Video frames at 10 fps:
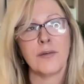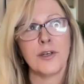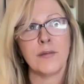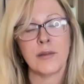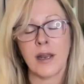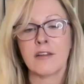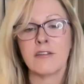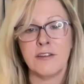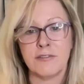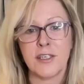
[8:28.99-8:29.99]
You know, in the last
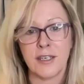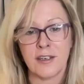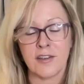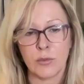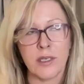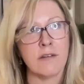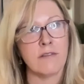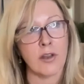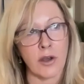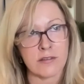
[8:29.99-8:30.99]
fifty years, we have
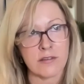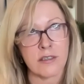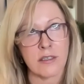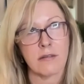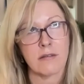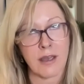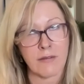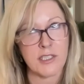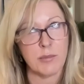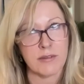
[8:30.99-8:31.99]
lost
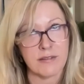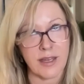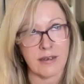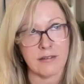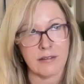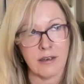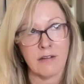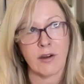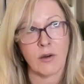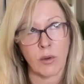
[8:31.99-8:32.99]
seventy percent of
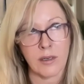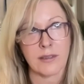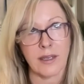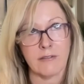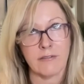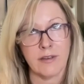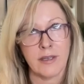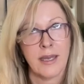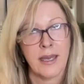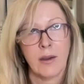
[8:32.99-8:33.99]
our wildlife.
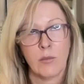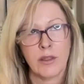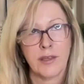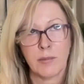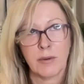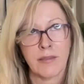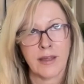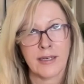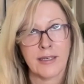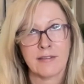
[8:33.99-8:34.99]
When you think about
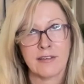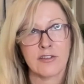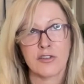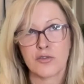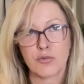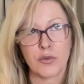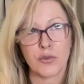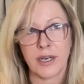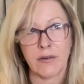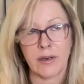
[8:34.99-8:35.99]
that, it's
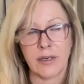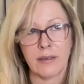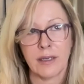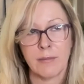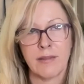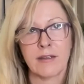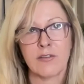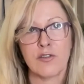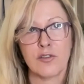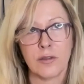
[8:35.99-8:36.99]
extraordinary. I mean, that
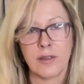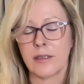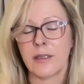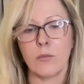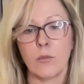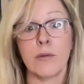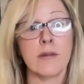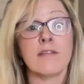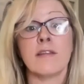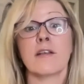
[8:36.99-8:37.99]
is that we're in the
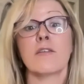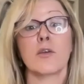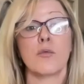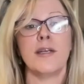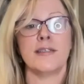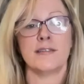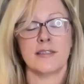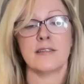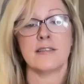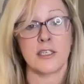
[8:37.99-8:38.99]
sixth greatest
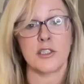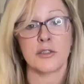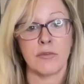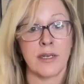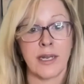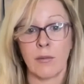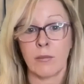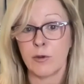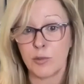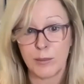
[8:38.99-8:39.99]
extinction right now, and
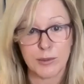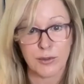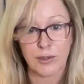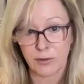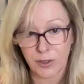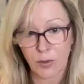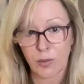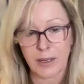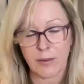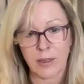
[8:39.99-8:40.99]
most people don't even know
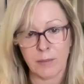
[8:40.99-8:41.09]
about it.